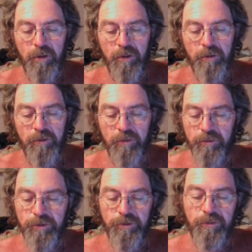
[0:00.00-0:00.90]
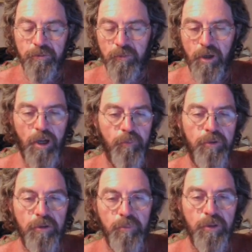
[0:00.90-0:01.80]
and you just
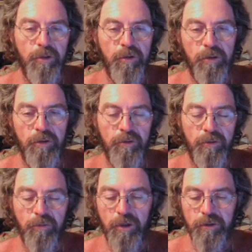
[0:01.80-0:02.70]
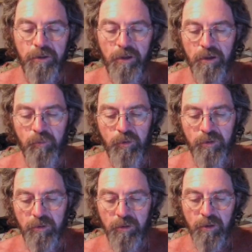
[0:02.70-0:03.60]
happen to be there at the right time,
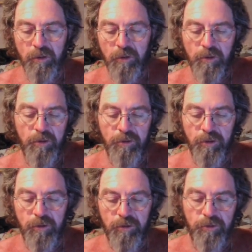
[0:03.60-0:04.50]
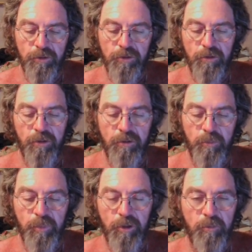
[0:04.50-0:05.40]
and you think they're just another
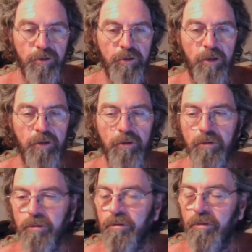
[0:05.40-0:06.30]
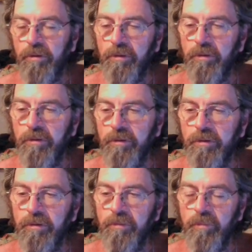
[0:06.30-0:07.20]
bum standing on the corner,
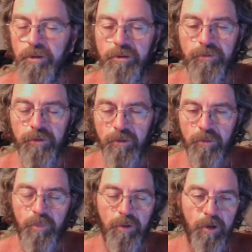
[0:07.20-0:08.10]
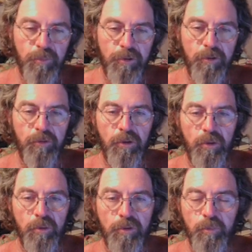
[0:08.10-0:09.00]
and you feel the prompting of the
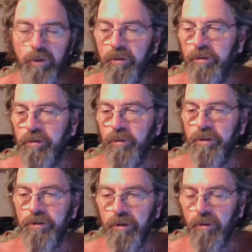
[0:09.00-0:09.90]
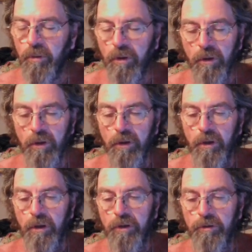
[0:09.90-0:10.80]
Holy Spirit to reach out,
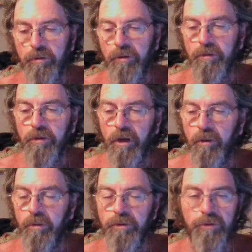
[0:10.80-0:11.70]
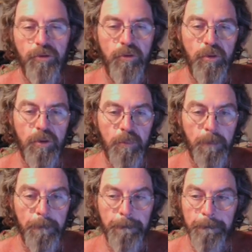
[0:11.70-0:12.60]
and you ask, how are you doing?